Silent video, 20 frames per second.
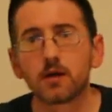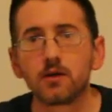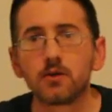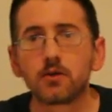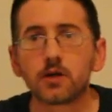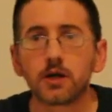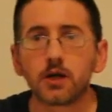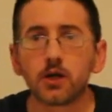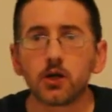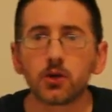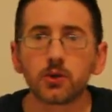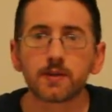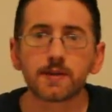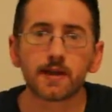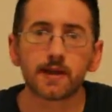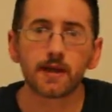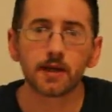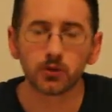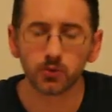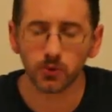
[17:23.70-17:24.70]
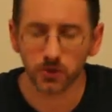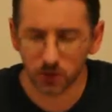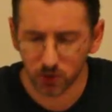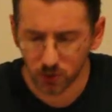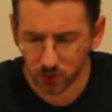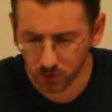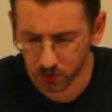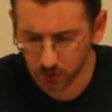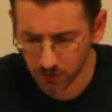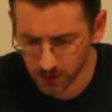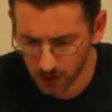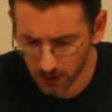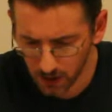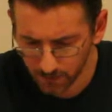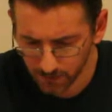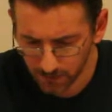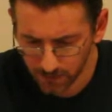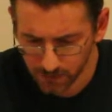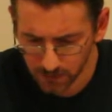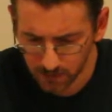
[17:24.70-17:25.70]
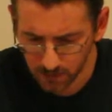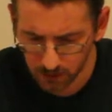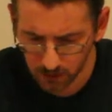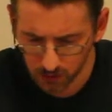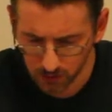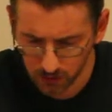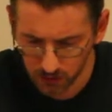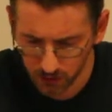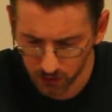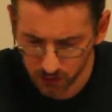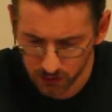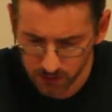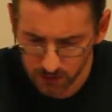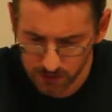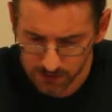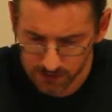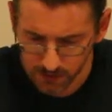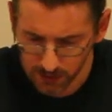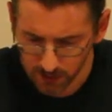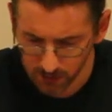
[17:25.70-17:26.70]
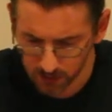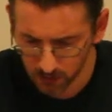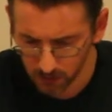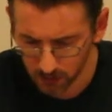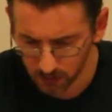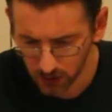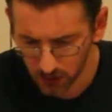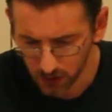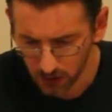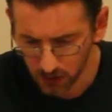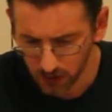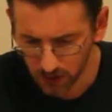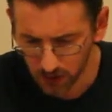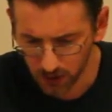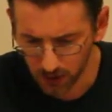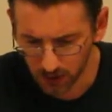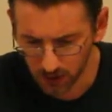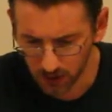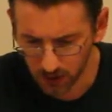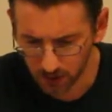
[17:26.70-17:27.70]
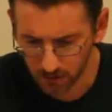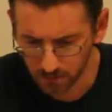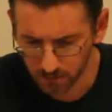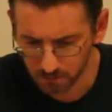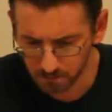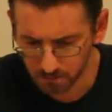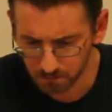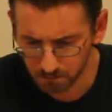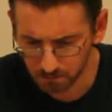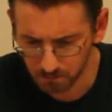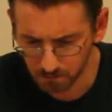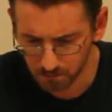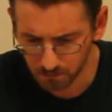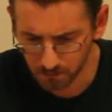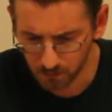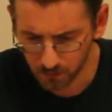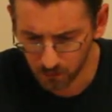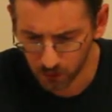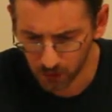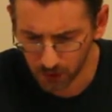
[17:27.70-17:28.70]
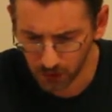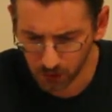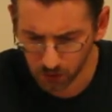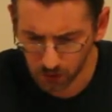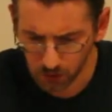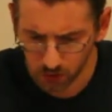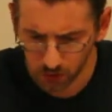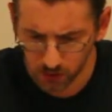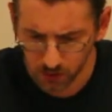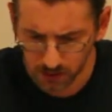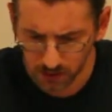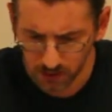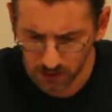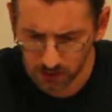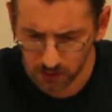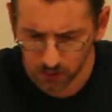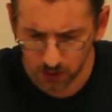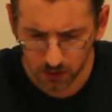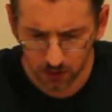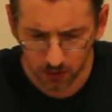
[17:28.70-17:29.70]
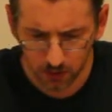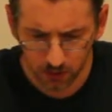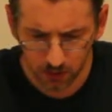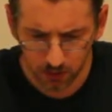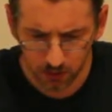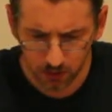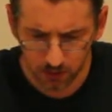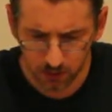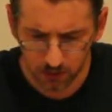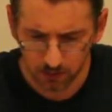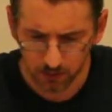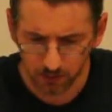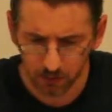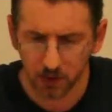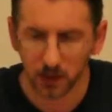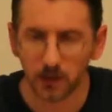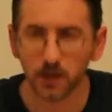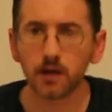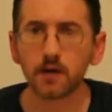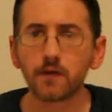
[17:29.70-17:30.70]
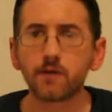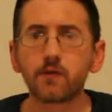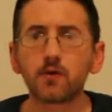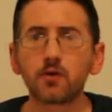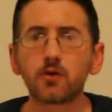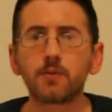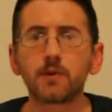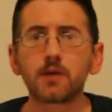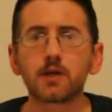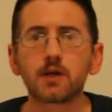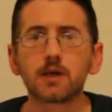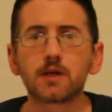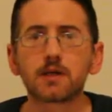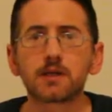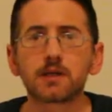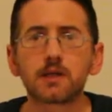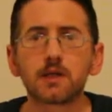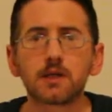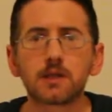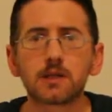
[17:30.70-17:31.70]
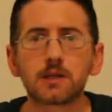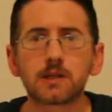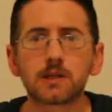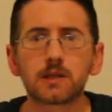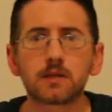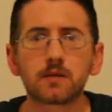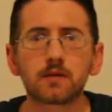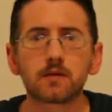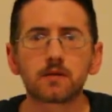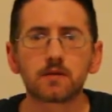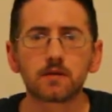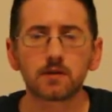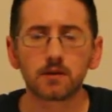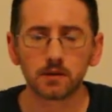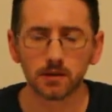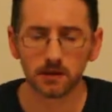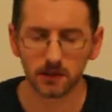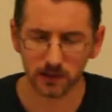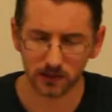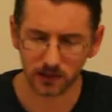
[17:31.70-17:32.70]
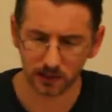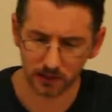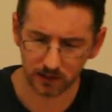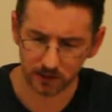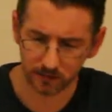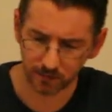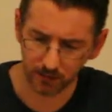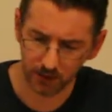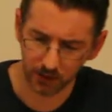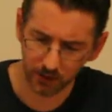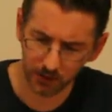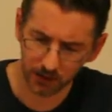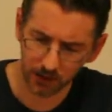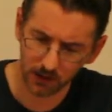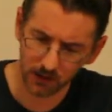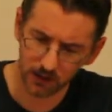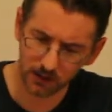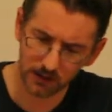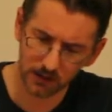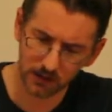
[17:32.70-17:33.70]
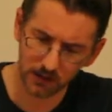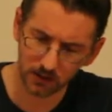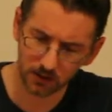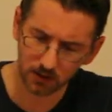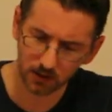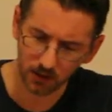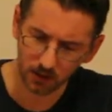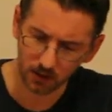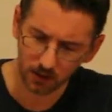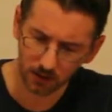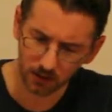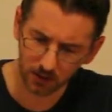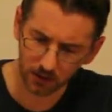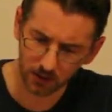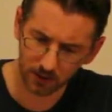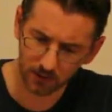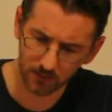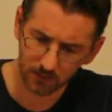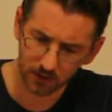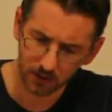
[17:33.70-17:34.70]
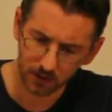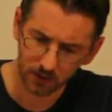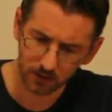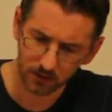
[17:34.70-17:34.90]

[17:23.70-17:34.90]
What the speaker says: you can use electric tools, obviously, you can use a sander. When you use electric tools, be careful because it's very easy to